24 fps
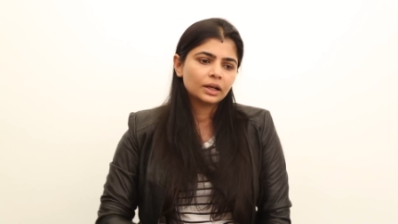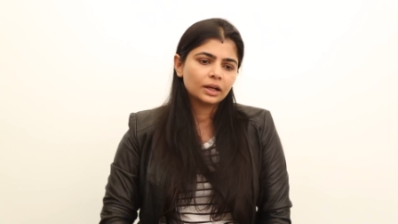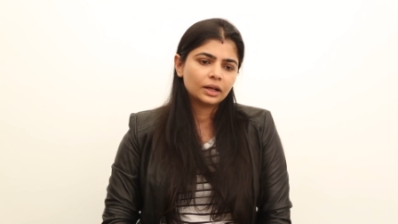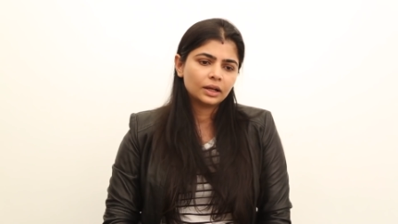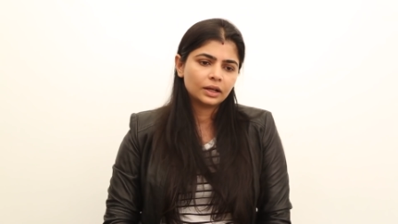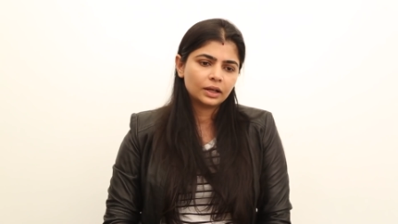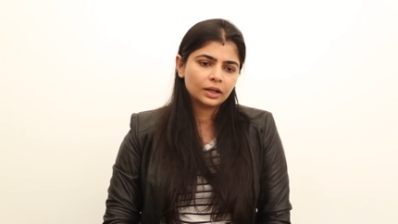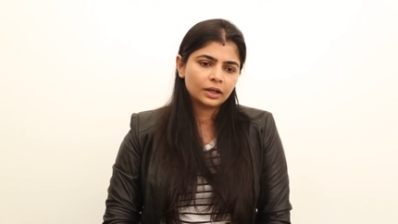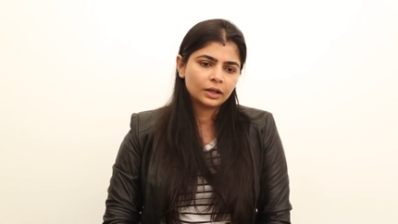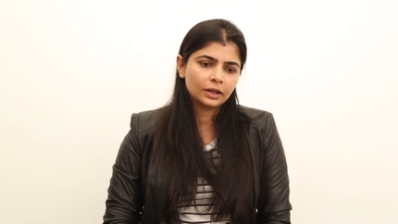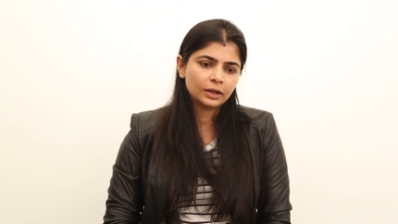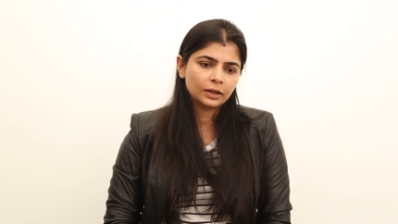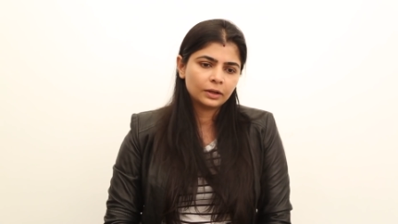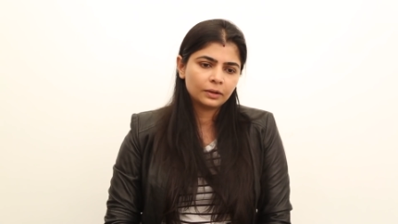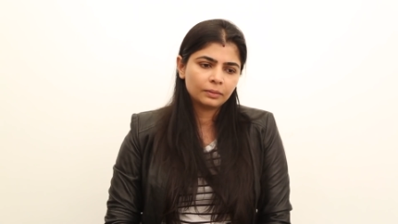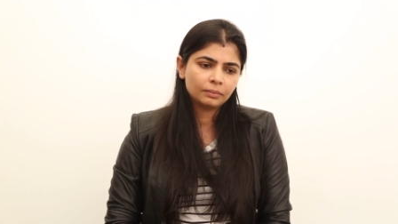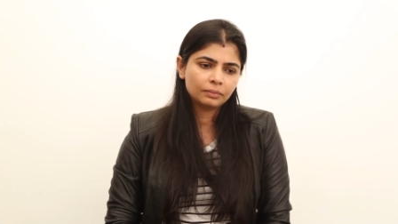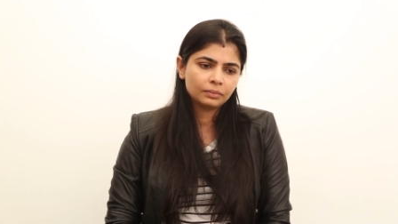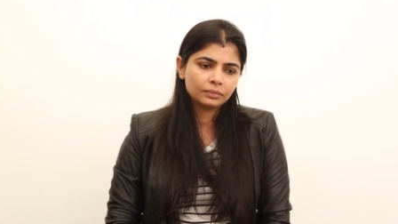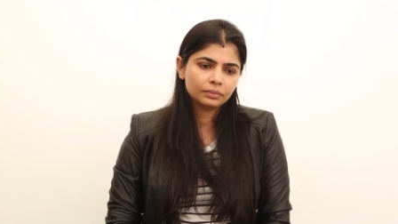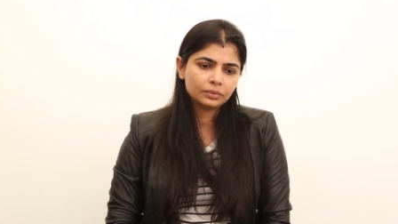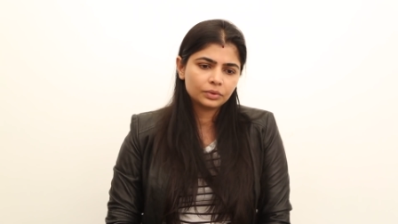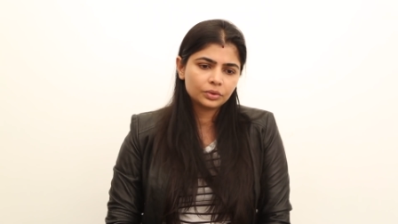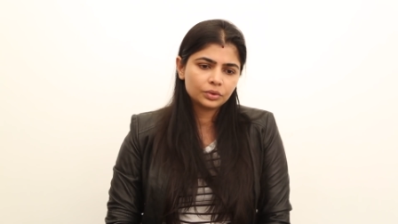
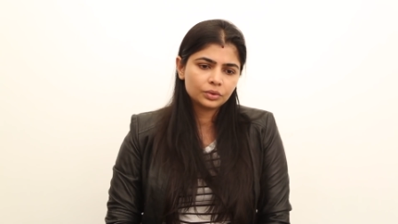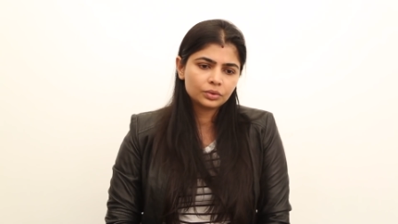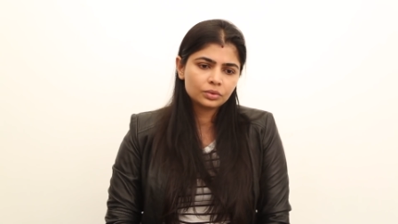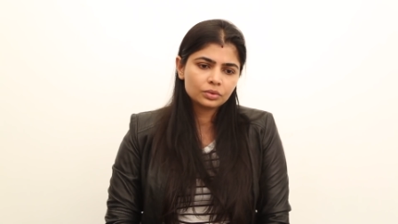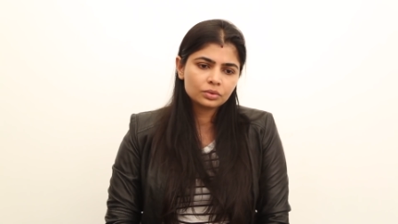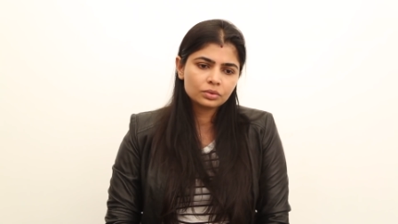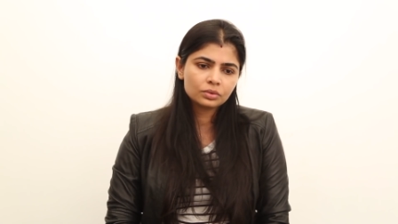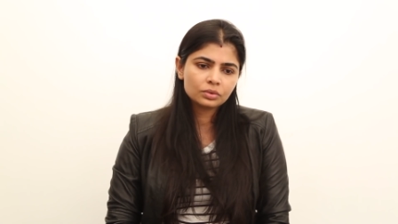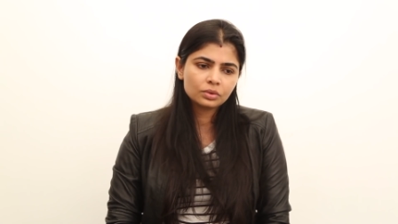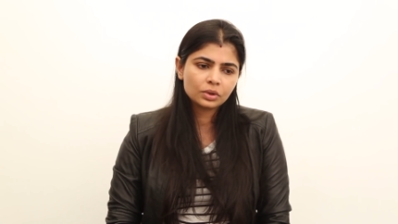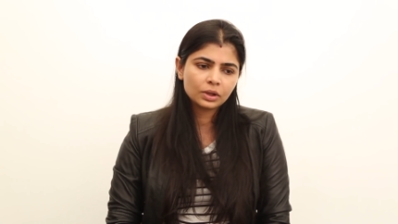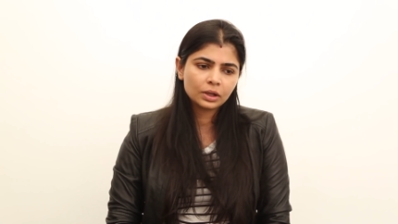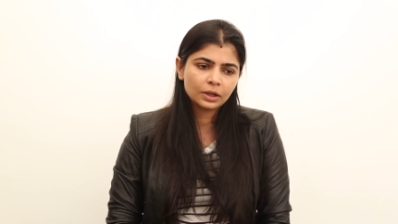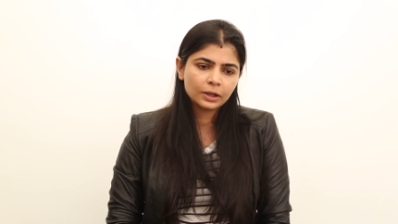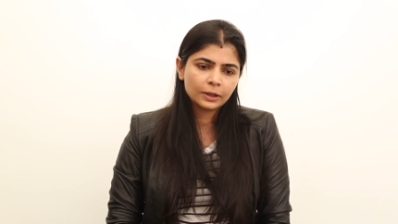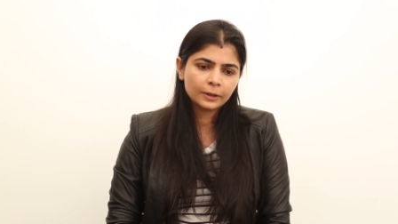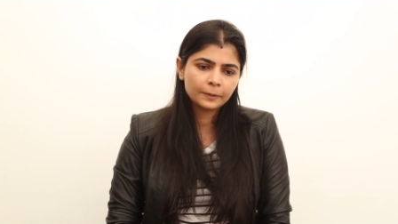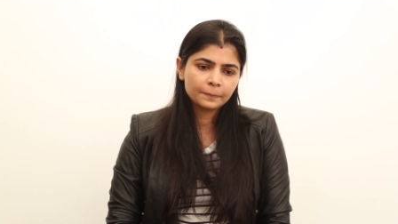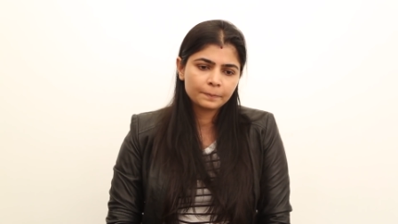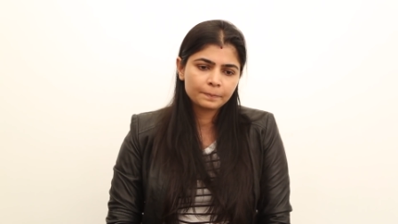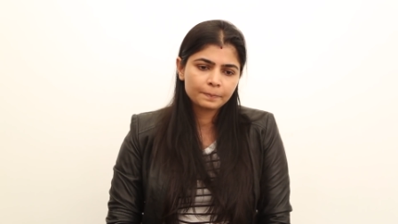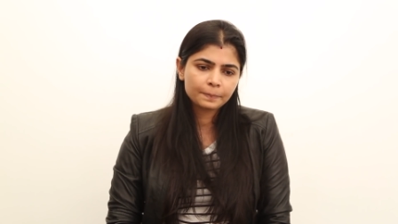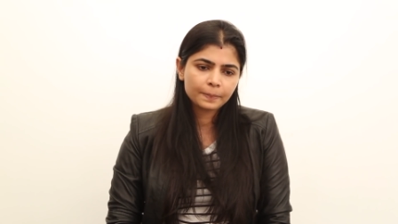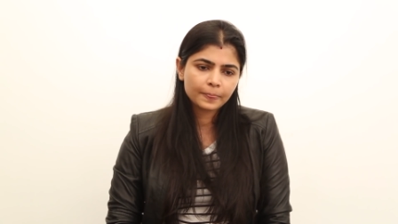um, to
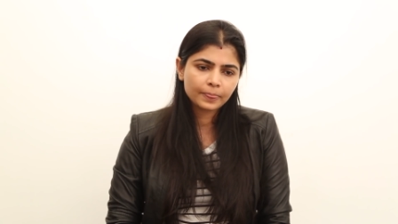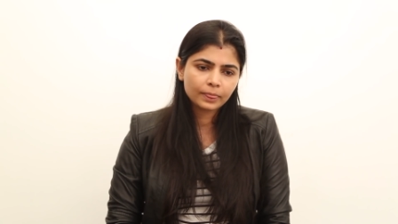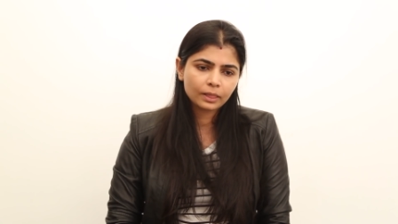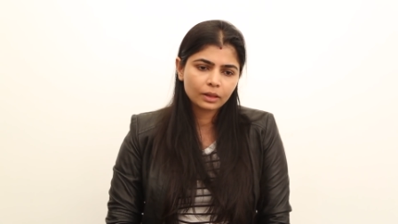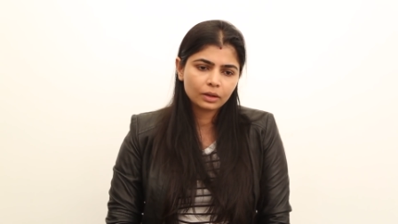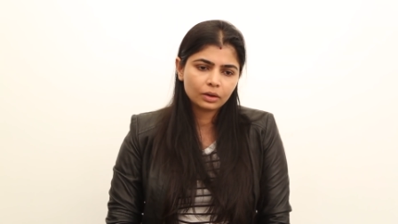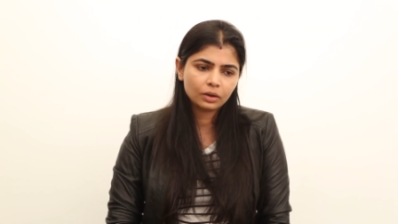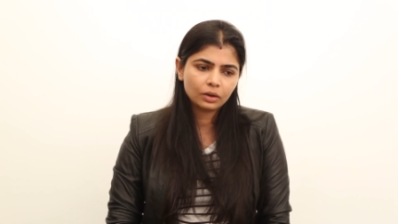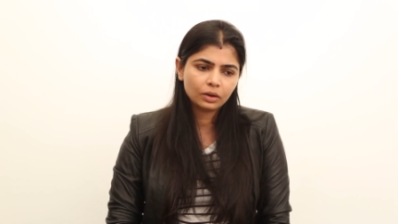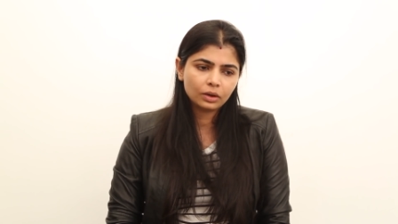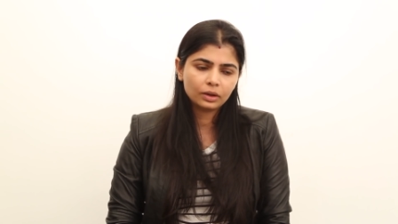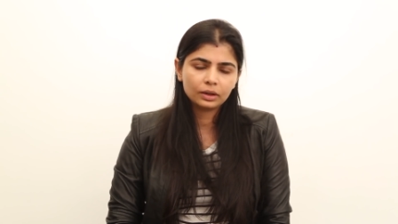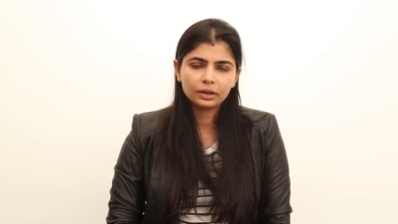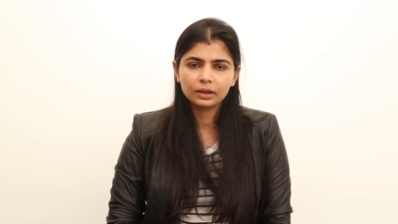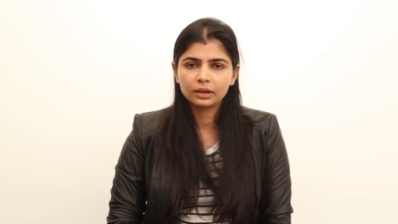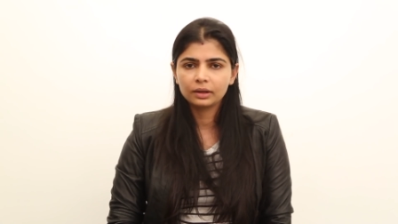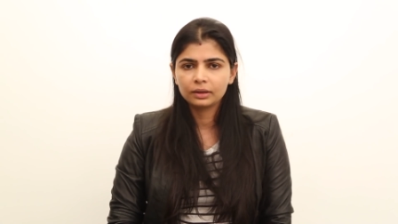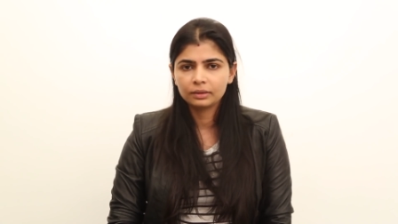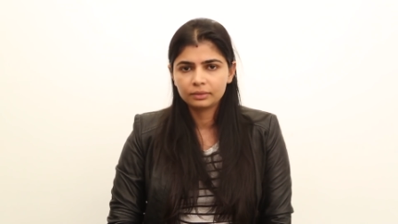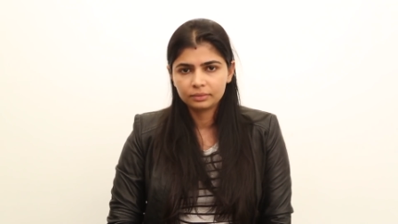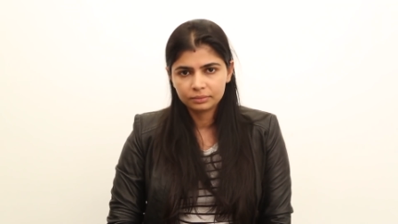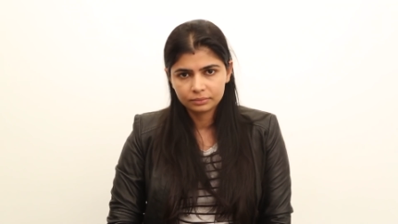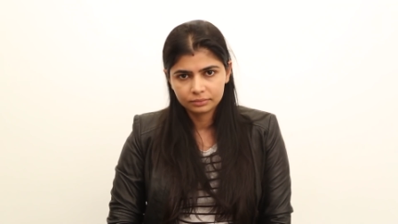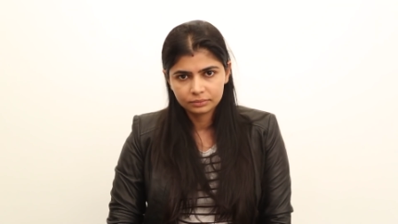um, all
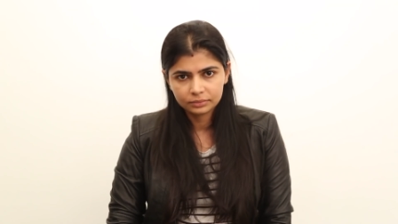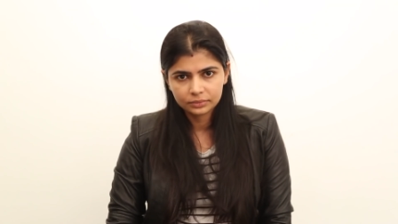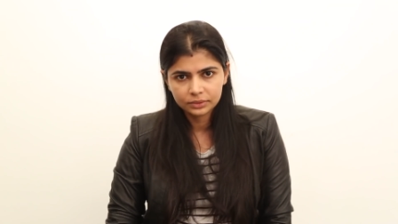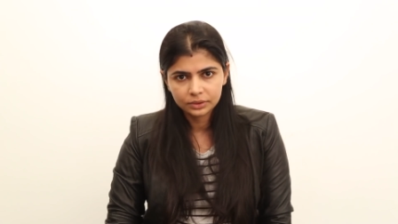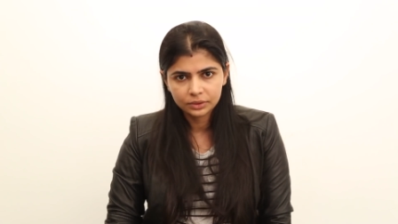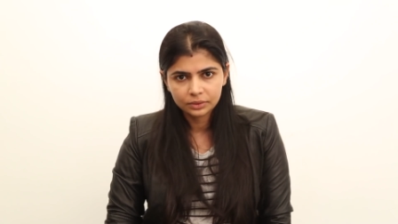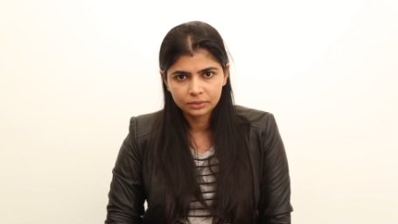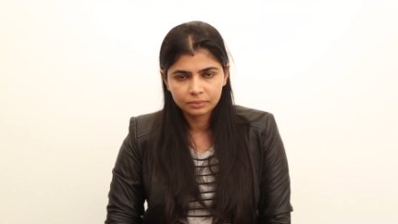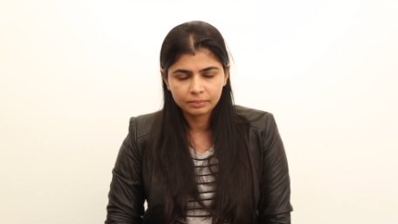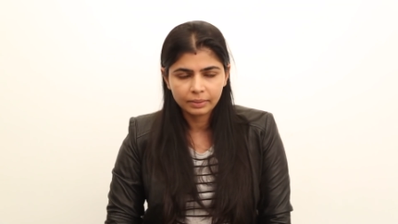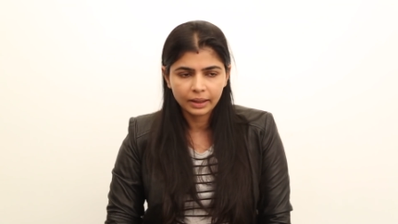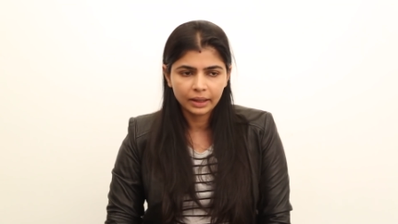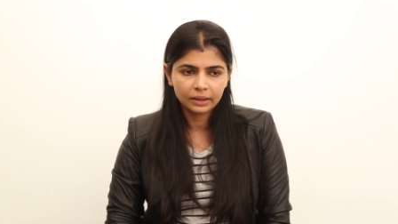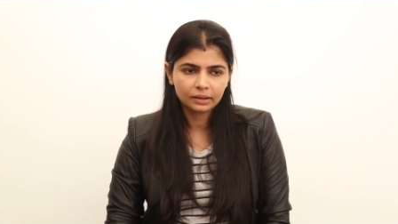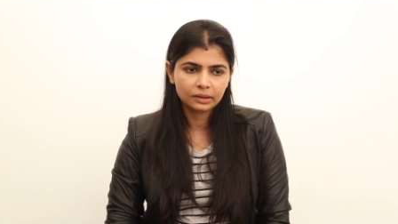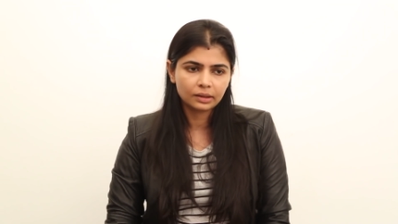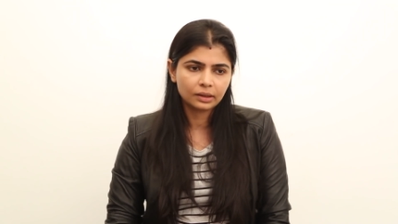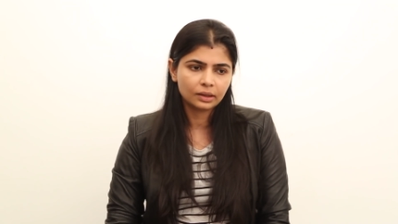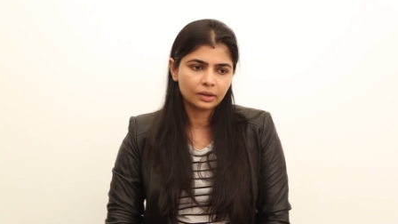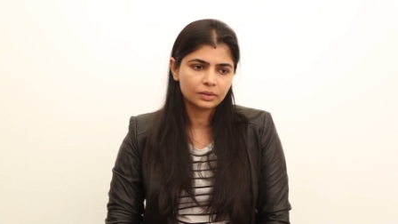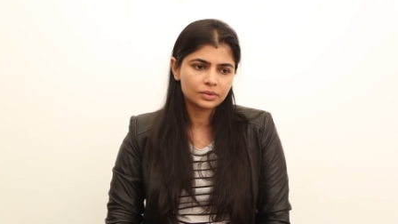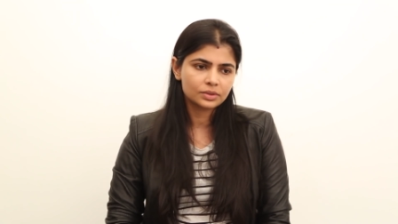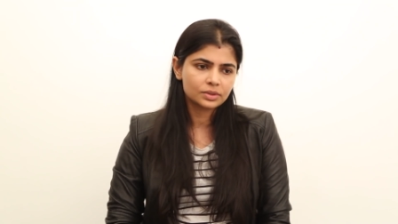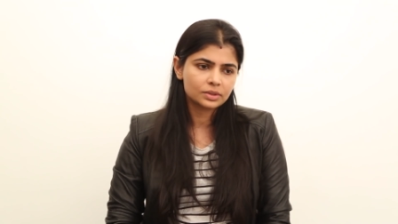our you know bank
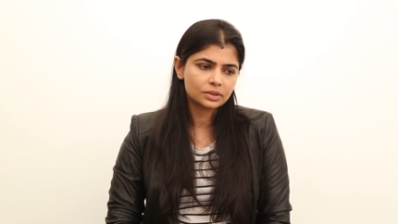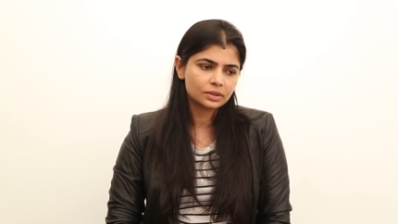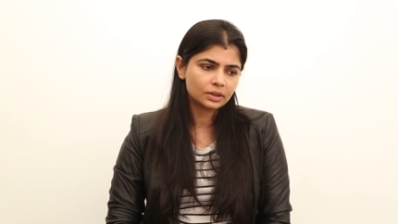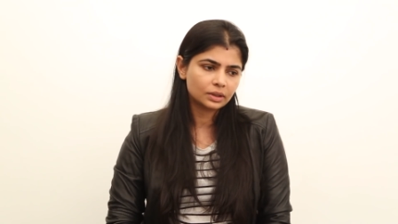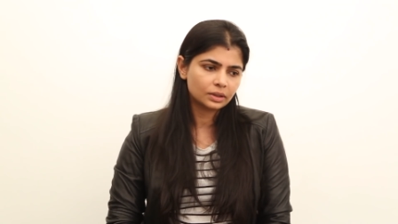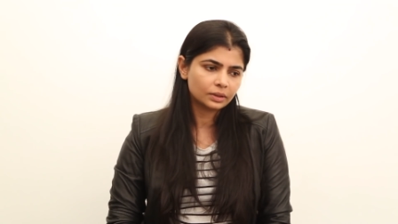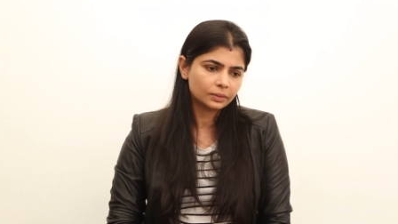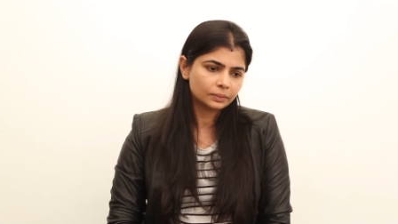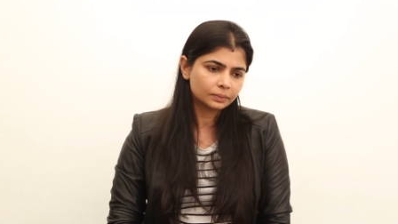accounts.